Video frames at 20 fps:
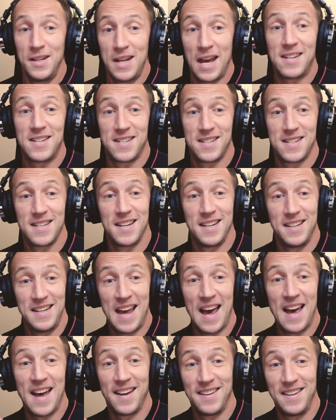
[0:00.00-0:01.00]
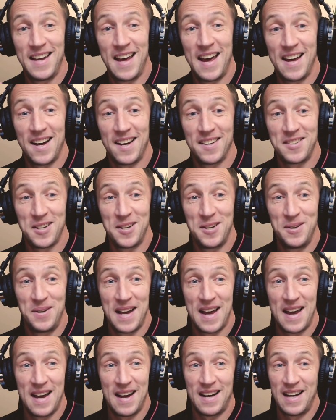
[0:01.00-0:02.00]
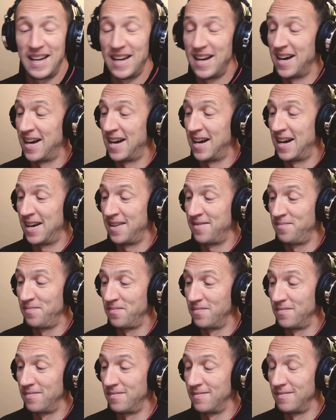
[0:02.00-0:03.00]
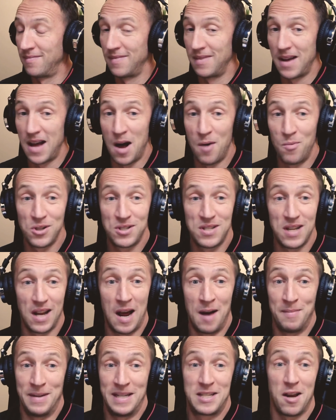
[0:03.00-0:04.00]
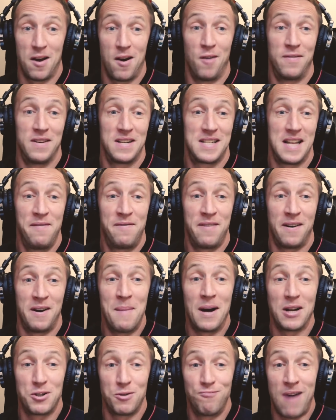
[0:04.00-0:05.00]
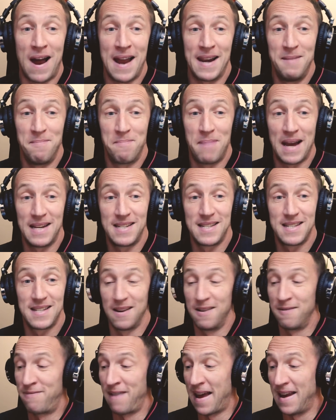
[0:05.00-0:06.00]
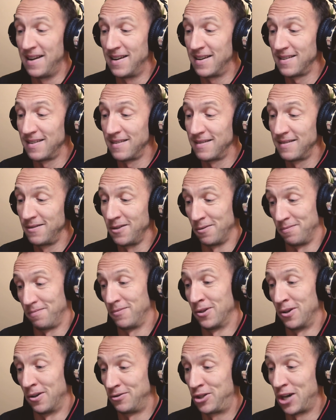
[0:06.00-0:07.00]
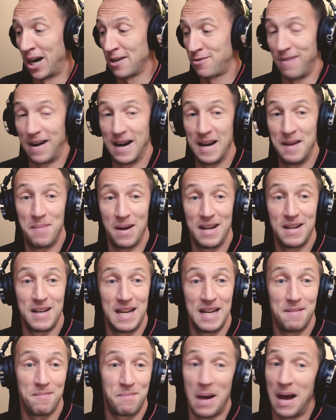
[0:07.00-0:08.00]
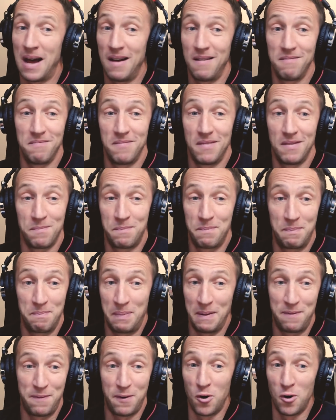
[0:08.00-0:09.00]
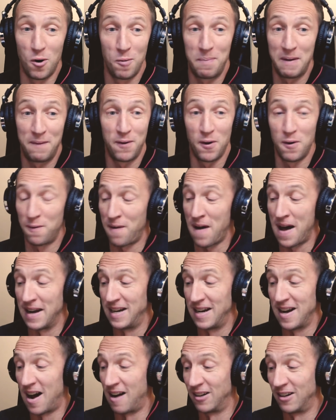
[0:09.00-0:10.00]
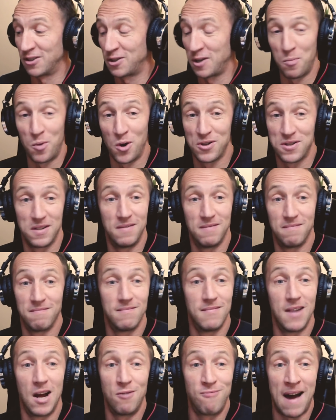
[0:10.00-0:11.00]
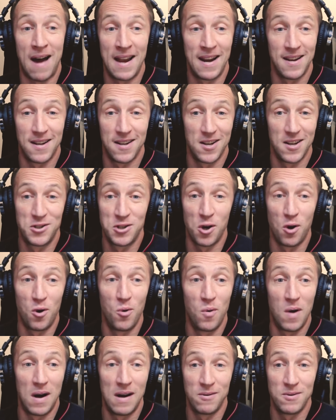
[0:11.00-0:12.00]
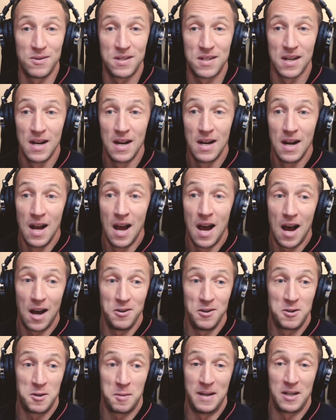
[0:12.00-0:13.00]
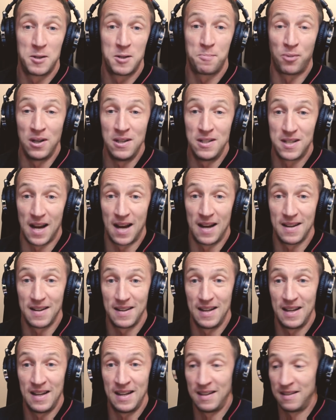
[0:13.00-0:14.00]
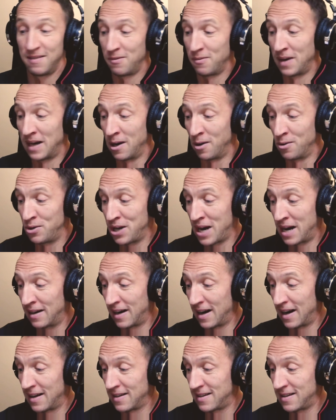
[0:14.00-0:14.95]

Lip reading: Yes, I do. Yeah, it's obviously very much a running-based event, not just running, but before finding Hyrox, I wasn't a runner at all. I used to be a sprinter when I was younger,